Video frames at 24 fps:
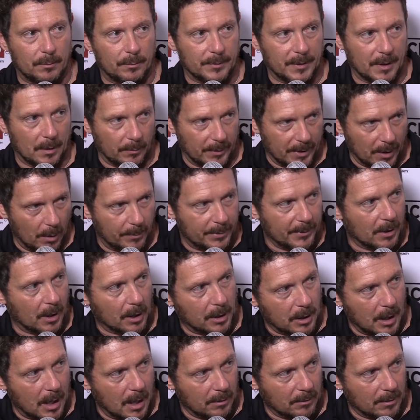we opened our
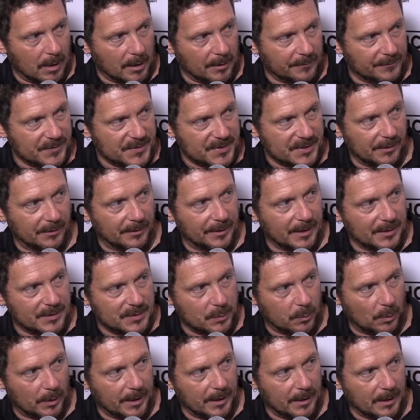Colorado facility in
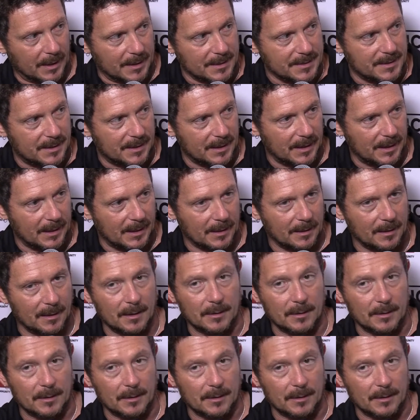2019.